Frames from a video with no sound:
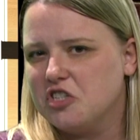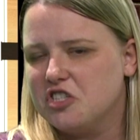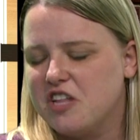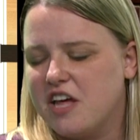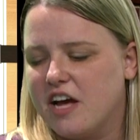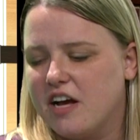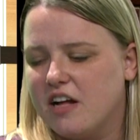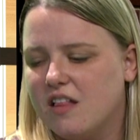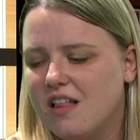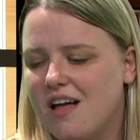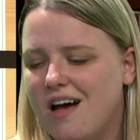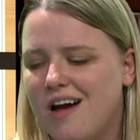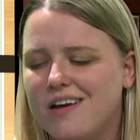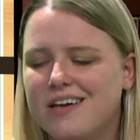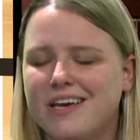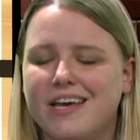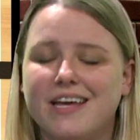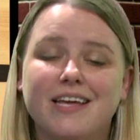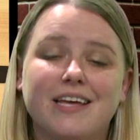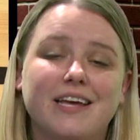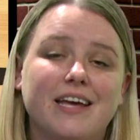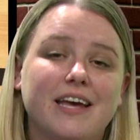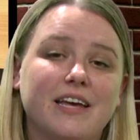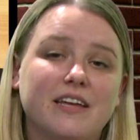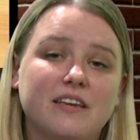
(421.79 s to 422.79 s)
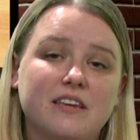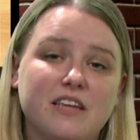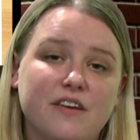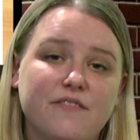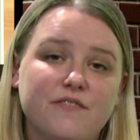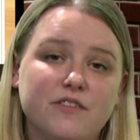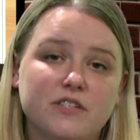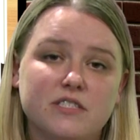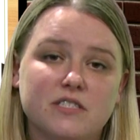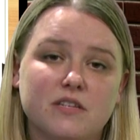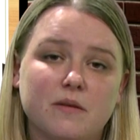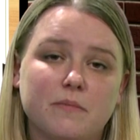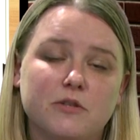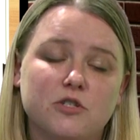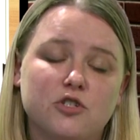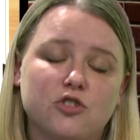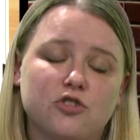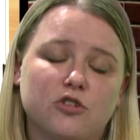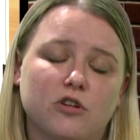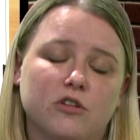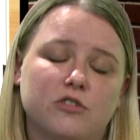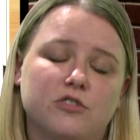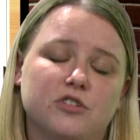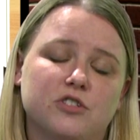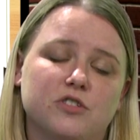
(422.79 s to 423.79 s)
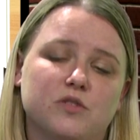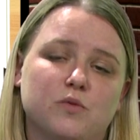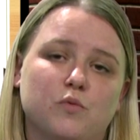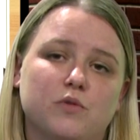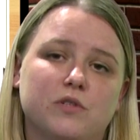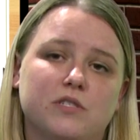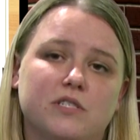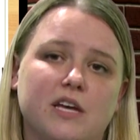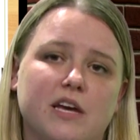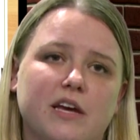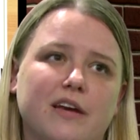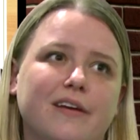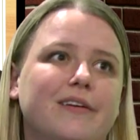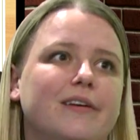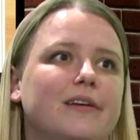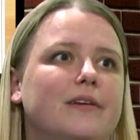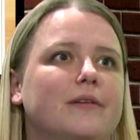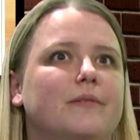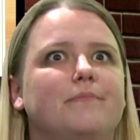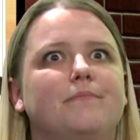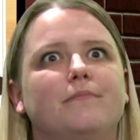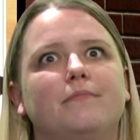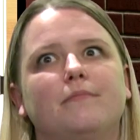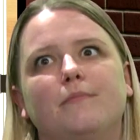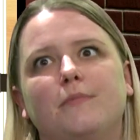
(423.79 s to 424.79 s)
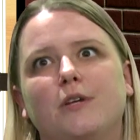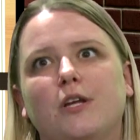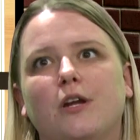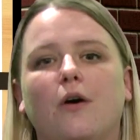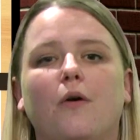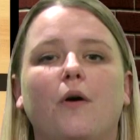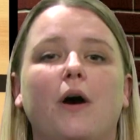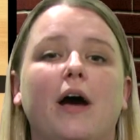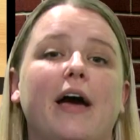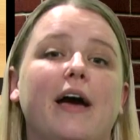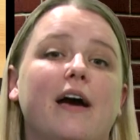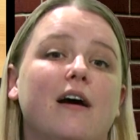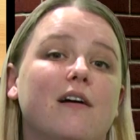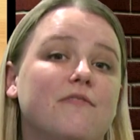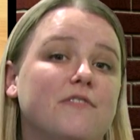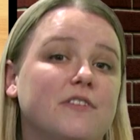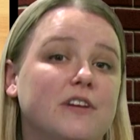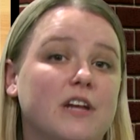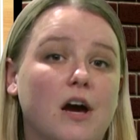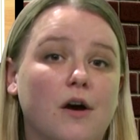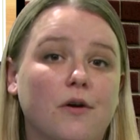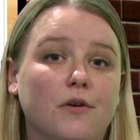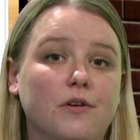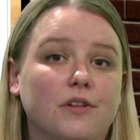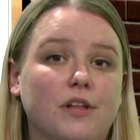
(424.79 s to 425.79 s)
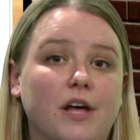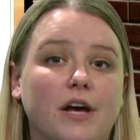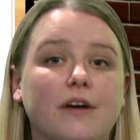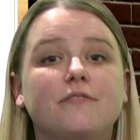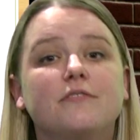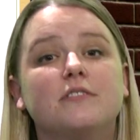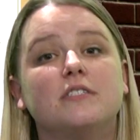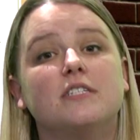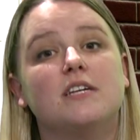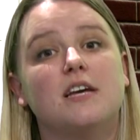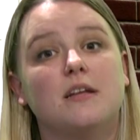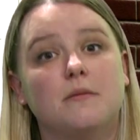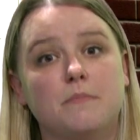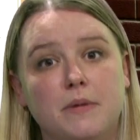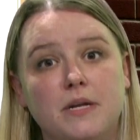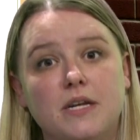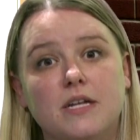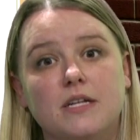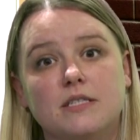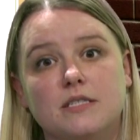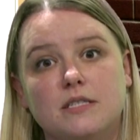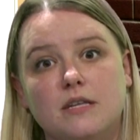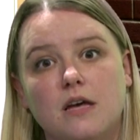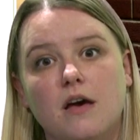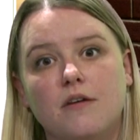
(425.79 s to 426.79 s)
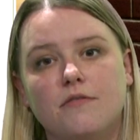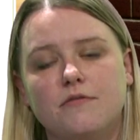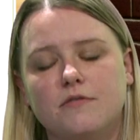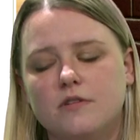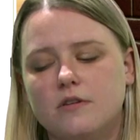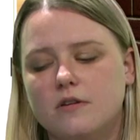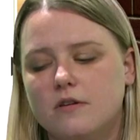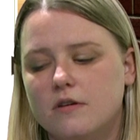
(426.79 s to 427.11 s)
that clock. And even some instructors will say, a half an hour left, 10 minutes left.